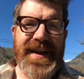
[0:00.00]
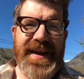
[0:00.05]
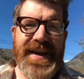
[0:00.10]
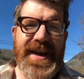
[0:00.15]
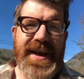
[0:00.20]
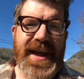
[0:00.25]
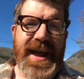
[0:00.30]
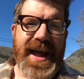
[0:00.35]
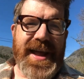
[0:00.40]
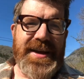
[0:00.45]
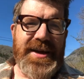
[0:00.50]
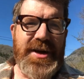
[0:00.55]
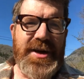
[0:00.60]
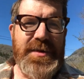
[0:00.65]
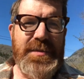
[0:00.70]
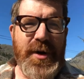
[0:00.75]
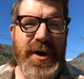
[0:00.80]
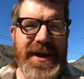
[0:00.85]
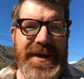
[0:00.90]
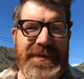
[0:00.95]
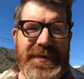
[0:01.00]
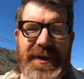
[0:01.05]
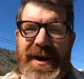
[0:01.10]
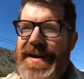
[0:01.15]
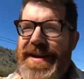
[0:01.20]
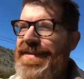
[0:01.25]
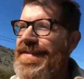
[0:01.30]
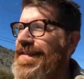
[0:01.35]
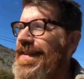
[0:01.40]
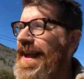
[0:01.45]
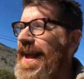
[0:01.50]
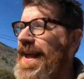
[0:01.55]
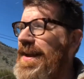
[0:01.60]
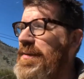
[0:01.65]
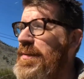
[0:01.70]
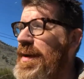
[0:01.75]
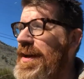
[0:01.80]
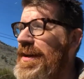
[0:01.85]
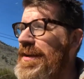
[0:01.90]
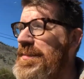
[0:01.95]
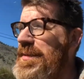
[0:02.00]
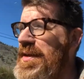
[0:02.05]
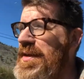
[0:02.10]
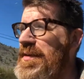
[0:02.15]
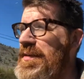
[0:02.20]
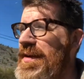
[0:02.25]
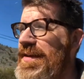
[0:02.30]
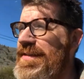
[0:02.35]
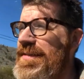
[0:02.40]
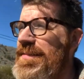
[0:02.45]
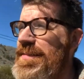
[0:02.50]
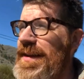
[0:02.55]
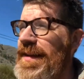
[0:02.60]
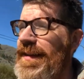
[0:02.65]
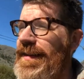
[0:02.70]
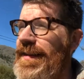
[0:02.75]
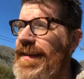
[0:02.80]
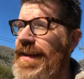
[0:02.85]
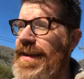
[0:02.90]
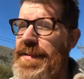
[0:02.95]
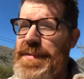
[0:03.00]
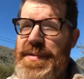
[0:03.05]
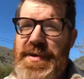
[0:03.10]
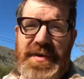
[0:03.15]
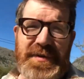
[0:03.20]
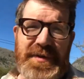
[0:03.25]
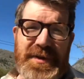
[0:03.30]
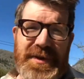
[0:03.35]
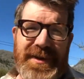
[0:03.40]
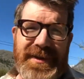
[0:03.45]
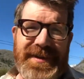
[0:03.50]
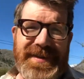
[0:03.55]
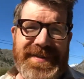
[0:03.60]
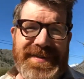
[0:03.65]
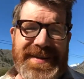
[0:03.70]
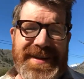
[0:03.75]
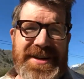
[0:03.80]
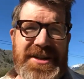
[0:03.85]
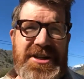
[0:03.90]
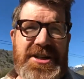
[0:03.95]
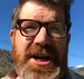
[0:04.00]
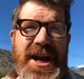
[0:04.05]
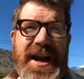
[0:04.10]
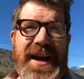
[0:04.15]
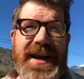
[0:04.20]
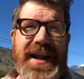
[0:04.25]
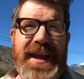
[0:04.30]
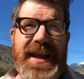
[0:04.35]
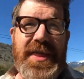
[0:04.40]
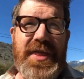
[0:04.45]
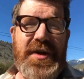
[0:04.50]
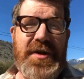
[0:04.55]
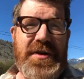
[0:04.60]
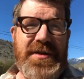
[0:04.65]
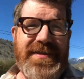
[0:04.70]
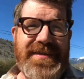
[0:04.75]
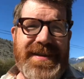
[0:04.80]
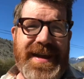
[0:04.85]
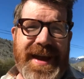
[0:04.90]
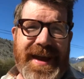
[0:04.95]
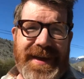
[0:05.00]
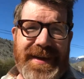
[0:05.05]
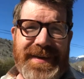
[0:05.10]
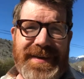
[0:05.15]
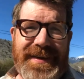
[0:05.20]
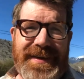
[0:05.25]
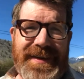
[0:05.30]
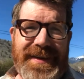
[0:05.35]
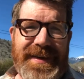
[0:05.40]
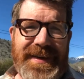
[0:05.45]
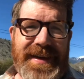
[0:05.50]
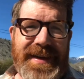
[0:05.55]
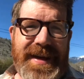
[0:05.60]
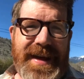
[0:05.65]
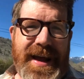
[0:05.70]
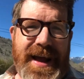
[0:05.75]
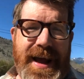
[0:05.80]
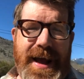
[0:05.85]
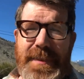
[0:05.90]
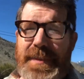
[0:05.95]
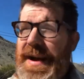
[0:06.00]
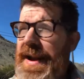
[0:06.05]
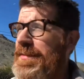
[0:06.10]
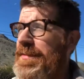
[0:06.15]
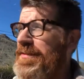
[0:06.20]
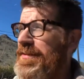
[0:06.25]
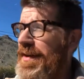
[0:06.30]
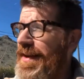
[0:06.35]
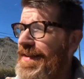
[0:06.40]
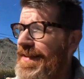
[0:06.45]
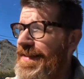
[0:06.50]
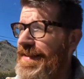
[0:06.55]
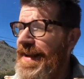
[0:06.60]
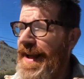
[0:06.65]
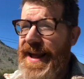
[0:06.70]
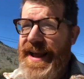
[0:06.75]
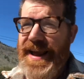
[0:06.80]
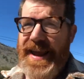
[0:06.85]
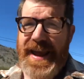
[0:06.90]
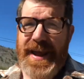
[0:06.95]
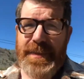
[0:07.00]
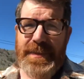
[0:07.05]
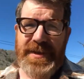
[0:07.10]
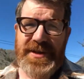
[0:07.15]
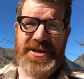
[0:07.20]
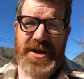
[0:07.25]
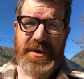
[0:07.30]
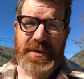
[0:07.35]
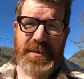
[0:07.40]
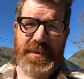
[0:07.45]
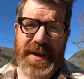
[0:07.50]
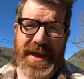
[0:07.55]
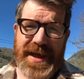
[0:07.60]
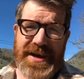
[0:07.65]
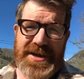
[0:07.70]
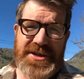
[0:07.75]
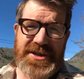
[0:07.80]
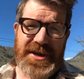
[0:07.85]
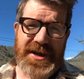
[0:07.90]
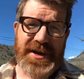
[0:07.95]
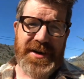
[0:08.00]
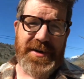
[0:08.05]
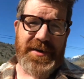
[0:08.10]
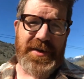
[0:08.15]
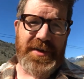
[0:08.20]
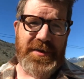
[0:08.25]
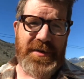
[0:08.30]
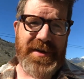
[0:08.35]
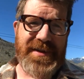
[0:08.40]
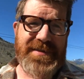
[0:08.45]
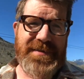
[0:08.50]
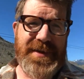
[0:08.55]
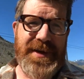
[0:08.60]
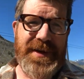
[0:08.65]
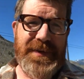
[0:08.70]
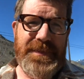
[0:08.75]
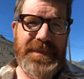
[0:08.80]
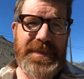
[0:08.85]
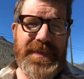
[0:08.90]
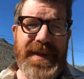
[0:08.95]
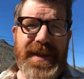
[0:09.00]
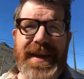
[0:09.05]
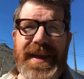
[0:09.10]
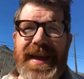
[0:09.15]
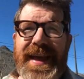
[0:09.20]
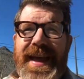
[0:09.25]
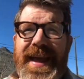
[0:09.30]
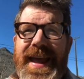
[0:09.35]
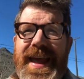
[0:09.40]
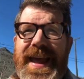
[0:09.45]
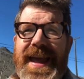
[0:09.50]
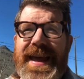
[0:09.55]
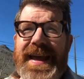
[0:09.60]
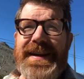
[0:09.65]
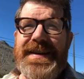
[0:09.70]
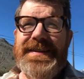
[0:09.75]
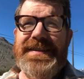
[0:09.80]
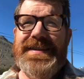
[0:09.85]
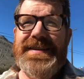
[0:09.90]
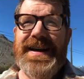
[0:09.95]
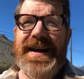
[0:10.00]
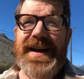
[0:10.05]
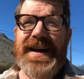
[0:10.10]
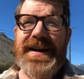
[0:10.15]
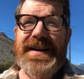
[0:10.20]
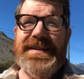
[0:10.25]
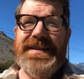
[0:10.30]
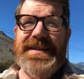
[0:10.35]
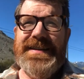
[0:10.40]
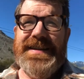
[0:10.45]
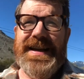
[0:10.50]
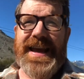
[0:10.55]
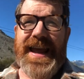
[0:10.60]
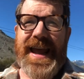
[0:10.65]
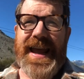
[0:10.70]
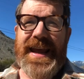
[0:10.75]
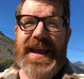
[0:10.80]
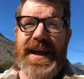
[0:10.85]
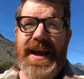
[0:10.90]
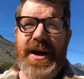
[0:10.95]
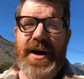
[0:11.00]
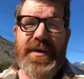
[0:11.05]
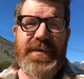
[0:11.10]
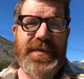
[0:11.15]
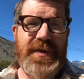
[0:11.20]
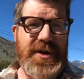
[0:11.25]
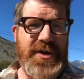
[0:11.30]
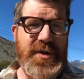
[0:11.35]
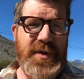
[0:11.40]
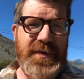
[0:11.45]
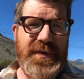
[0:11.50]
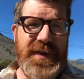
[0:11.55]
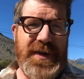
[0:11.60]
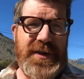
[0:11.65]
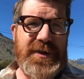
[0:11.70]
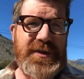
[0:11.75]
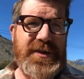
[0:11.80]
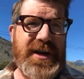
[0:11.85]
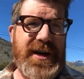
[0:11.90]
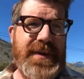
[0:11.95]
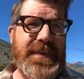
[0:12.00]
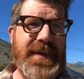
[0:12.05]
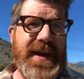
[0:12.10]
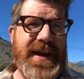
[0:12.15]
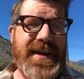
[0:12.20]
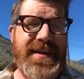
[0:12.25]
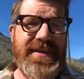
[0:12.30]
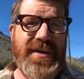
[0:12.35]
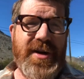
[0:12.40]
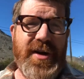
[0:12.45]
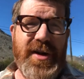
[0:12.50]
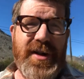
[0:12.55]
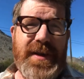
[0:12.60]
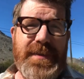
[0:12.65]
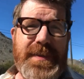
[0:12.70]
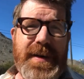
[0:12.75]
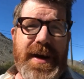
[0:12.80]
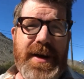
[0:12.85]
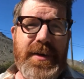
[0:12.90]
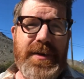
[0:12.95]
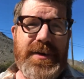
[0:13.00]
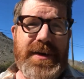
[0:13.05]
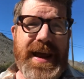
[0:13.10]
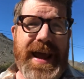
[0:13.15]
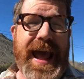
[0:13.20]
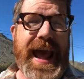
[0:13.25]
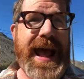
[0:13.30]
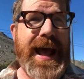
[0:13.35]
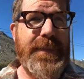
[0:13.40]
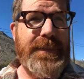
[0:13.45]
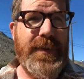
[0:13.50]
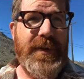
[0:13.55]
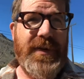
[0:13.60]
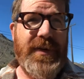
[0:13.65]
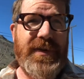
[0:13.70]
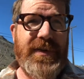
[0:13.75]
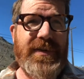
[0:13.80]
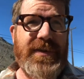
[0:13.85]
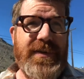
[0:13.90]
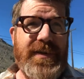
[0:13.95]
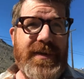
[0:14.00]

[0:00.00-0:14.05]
And good morning, friends, and welcome to the Gristmill on a beautiful, sunshiny Thursday. My name's Chris. I am the general manager here at the Gristmill. And today, our virtual field trip is all about apples.